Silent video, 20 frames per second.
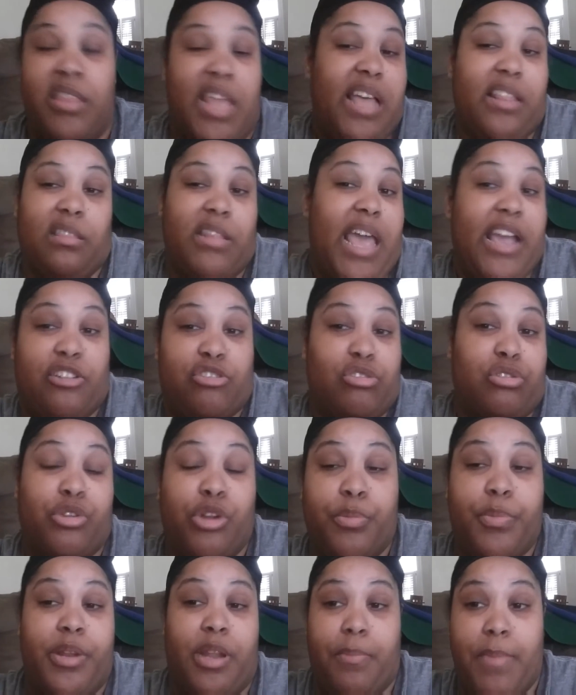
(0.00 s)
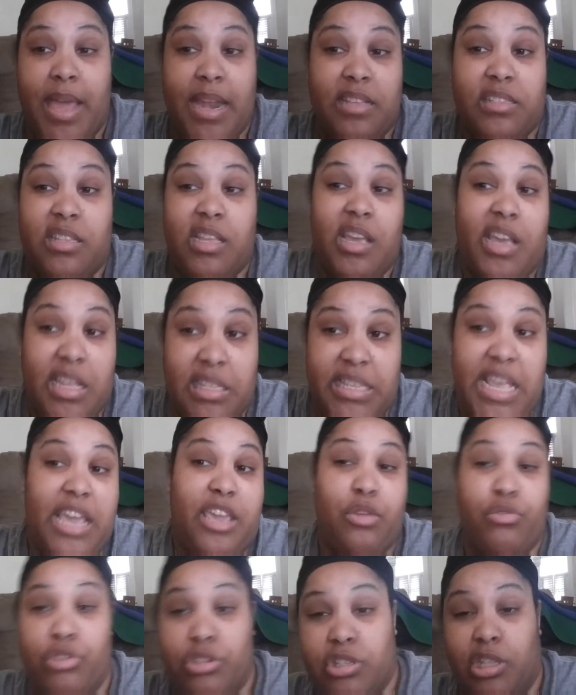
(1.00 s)
That extra little bit of medicine can
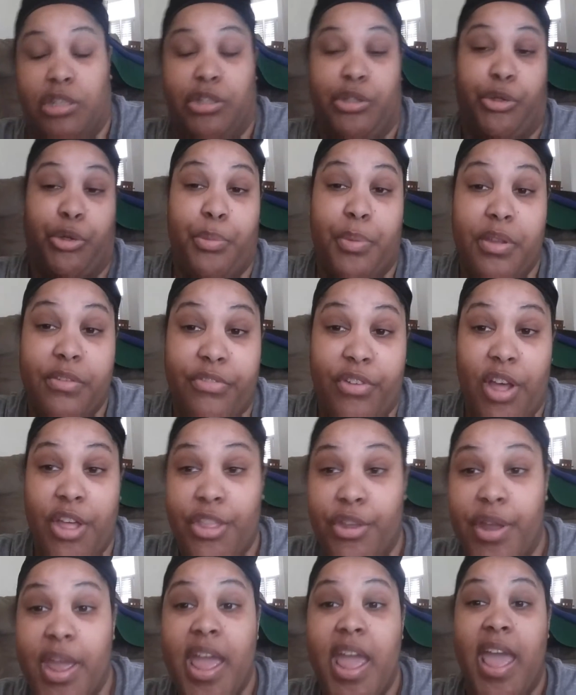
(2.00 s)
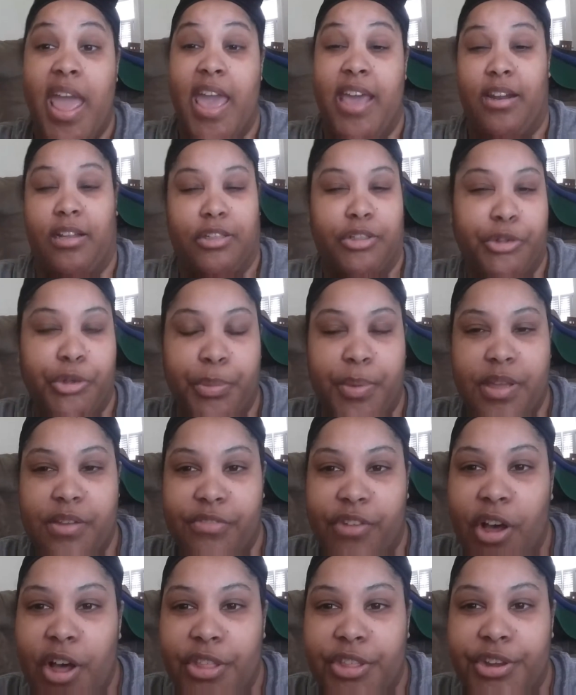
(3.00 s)
take you just a little bit further and a little bit
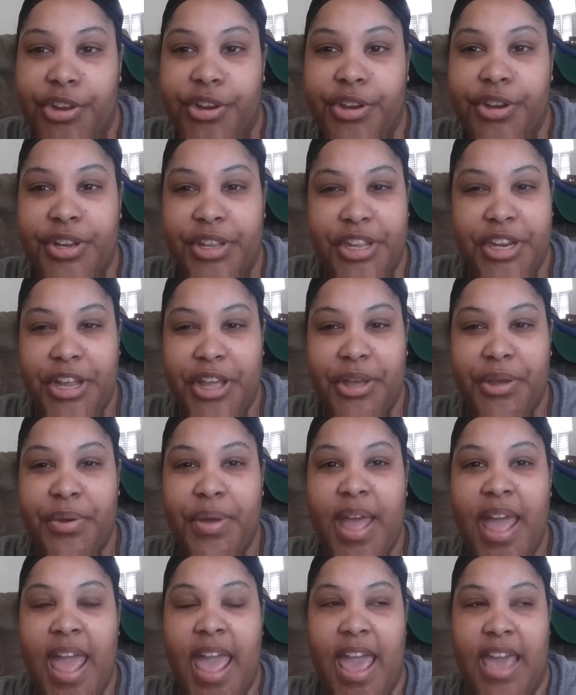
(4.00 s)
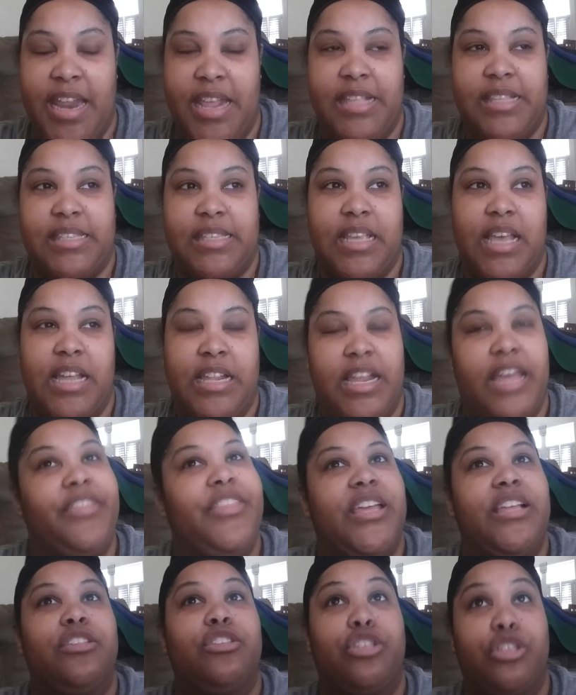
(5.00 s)
further, you know? And
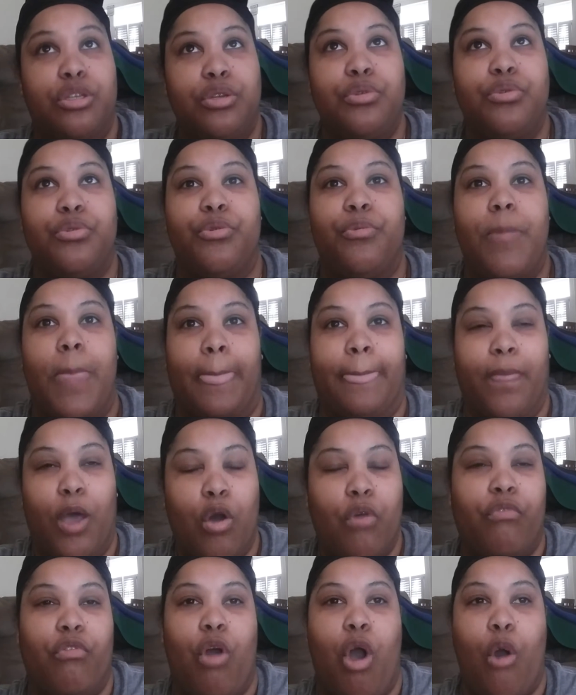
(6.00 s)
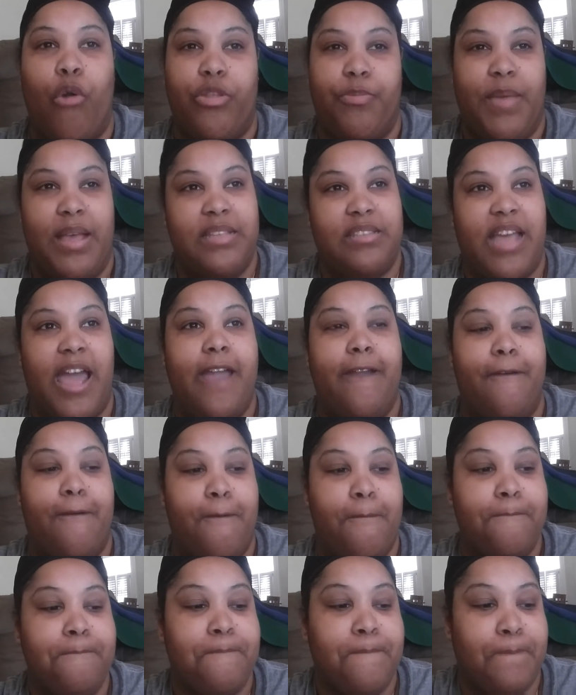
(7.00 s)
then too, overall with my
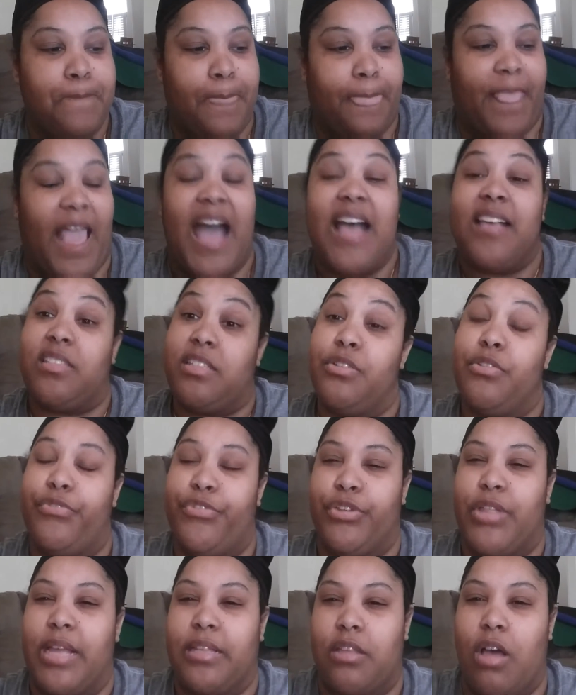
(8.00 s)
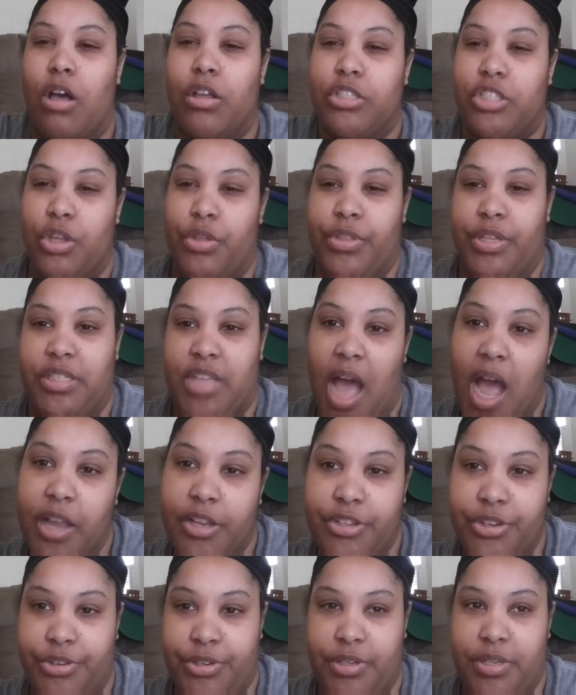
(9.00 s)
cycle, I still feel like also the
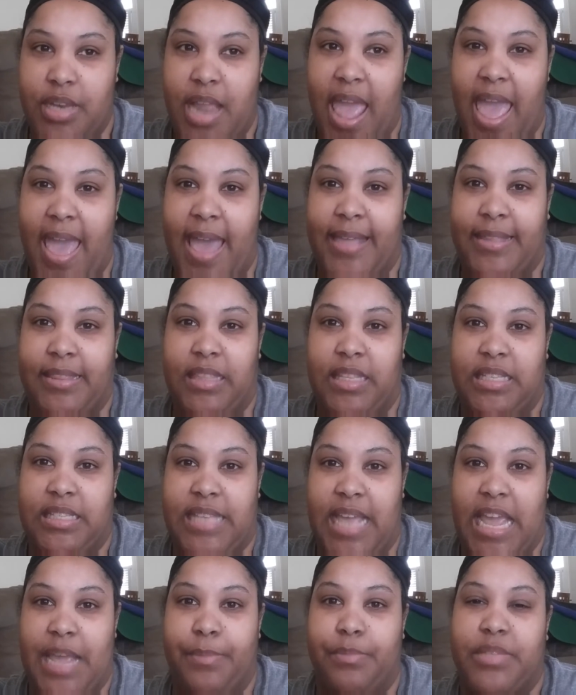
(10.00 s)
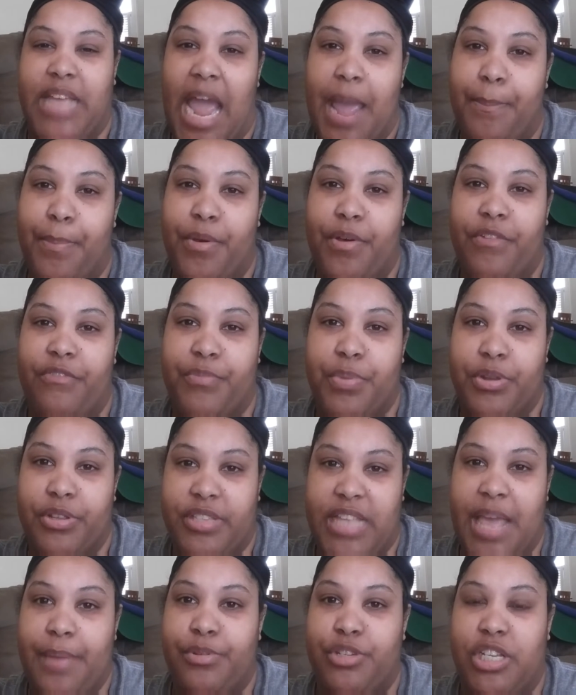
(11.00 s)
doctor had the same type of
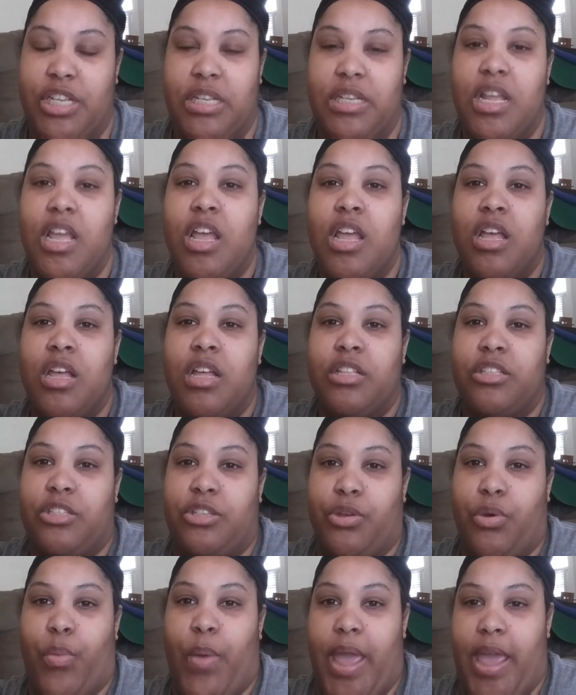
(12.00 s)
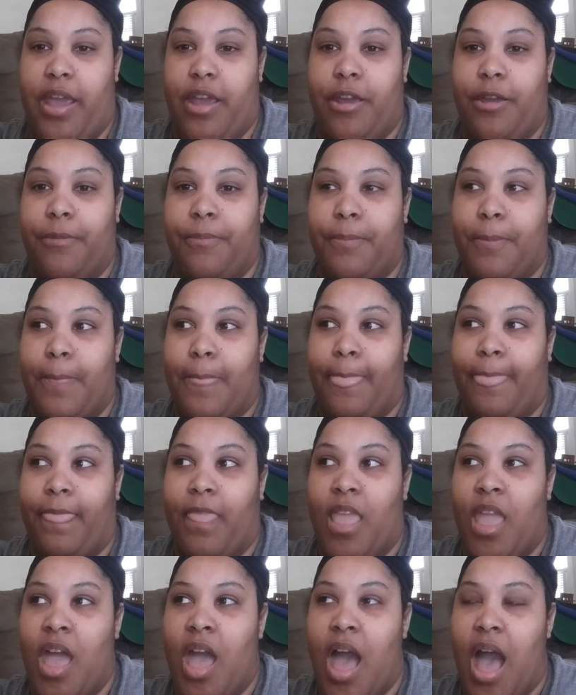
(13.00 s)
perception, to where
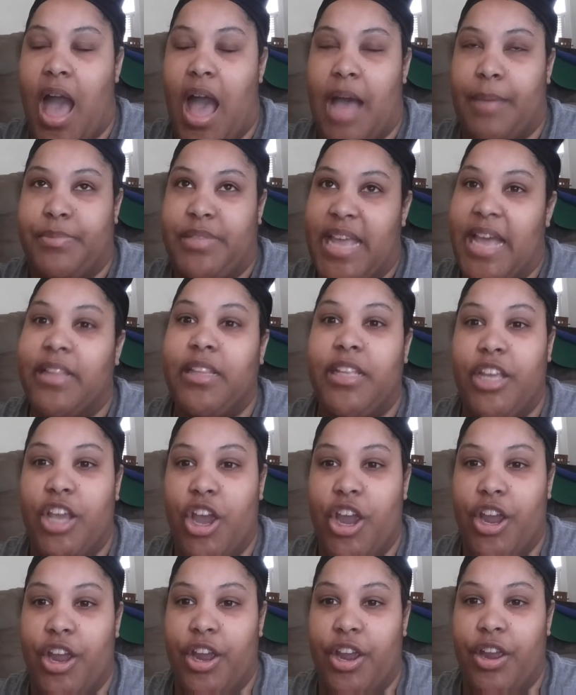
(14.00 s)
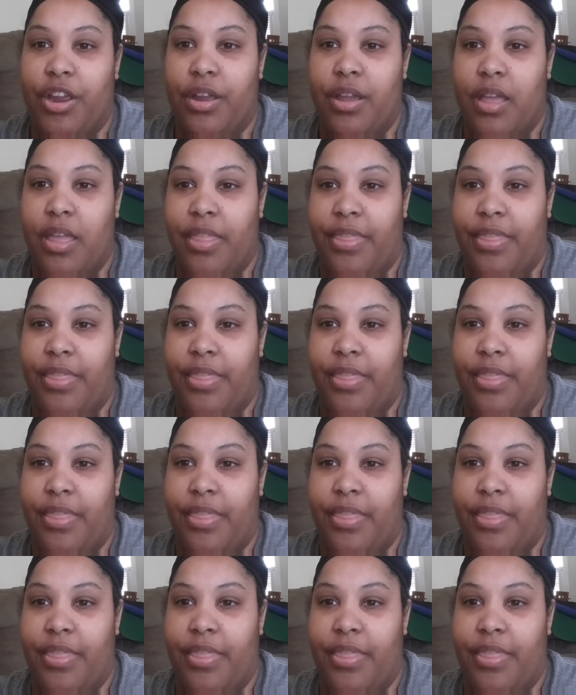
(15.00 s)
I'm telling her